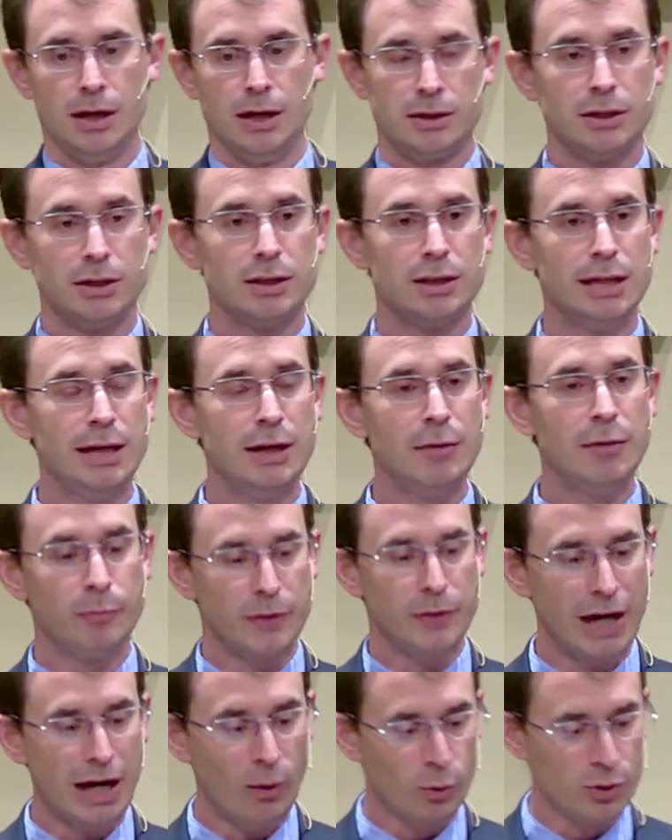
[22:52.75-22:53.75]
To
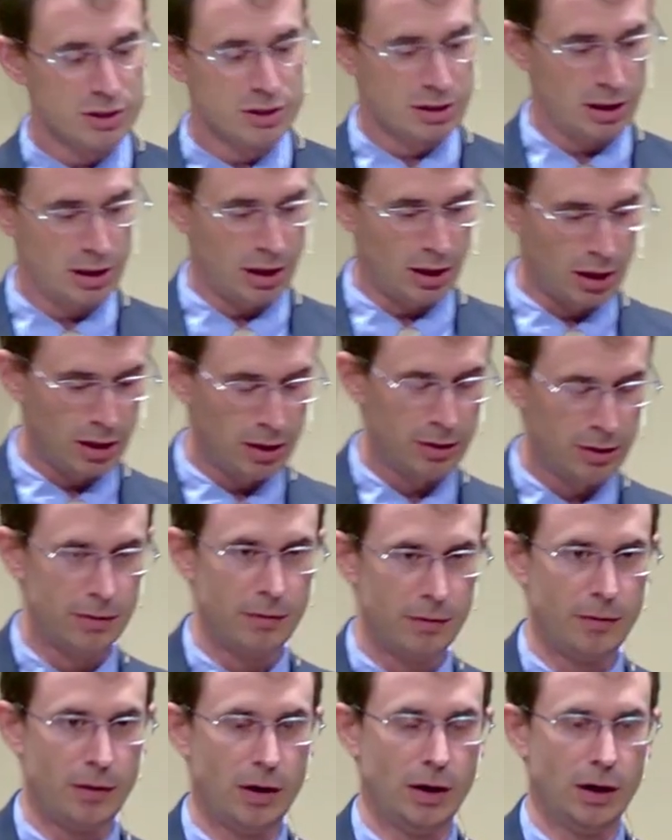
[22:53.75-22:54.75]
them, that was a, uh,
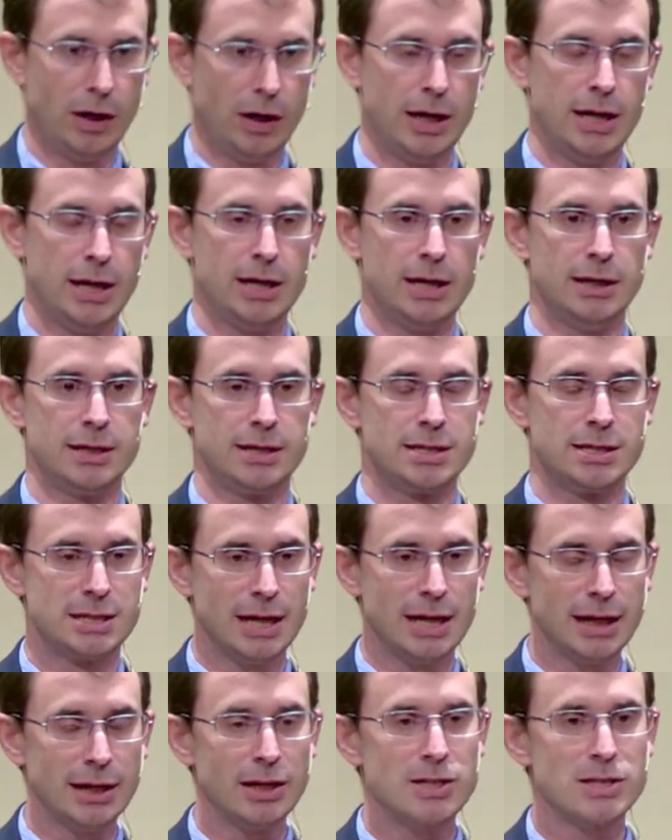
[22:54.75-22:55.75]
a
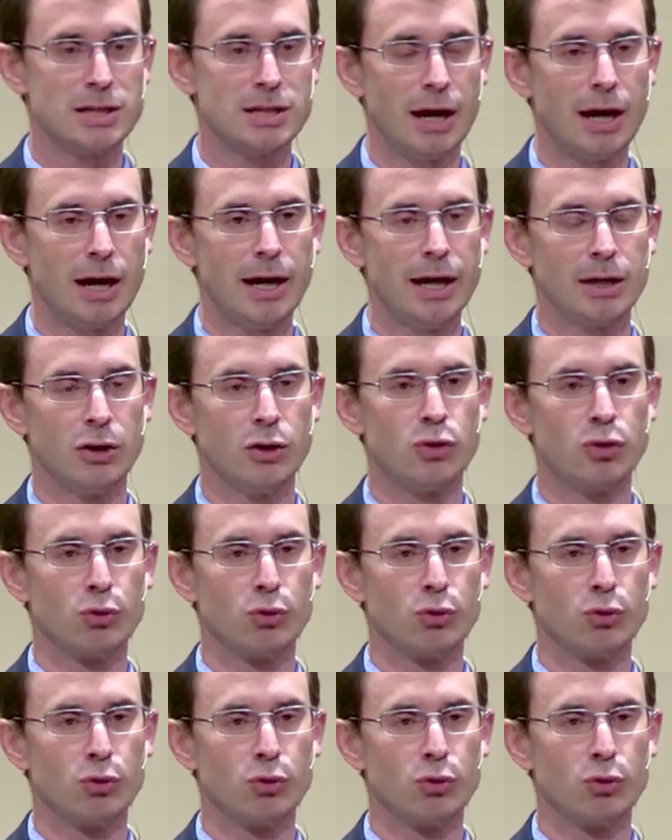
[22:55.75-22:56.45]
set aside,